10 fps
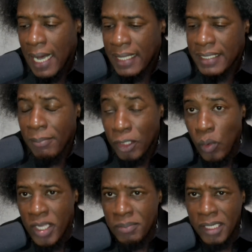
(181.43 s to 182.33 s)
somebody
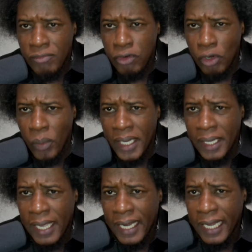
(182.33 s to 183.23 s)
who has been following
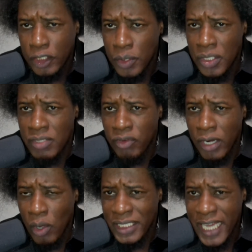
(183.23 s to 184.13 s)
elections for a
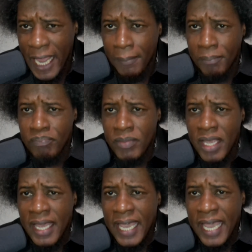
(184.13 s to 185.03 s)
long time,
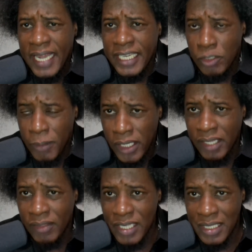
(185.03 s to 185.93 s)
and especially
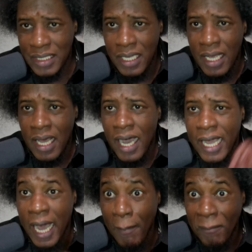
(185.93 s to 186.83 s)
this
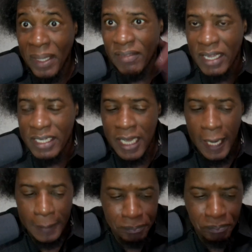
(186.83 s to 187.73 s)
company that
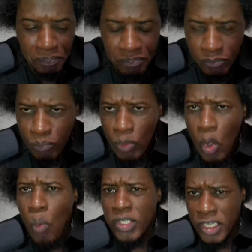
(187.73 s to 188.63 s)

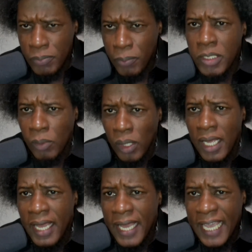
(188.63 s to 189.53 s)
was responsible
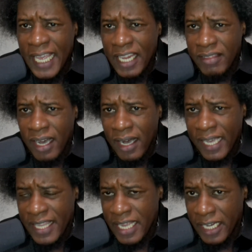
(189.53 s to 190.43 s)
in the
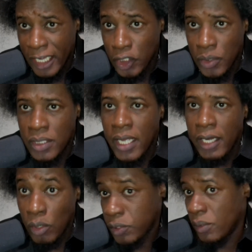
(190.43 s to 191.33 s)
Kenyan elections and
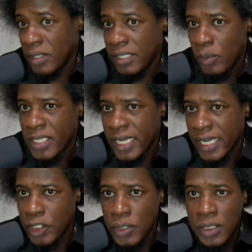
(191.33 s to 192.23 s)
also in the US
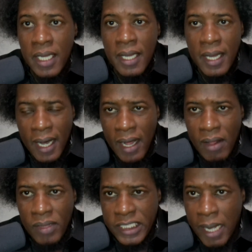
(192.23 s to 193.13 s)
elections.
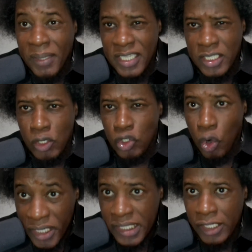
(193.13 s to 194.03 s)
That company is
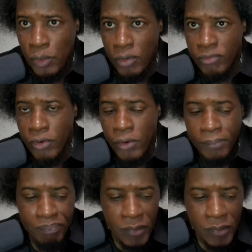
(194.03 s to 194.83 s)
notoriously known for,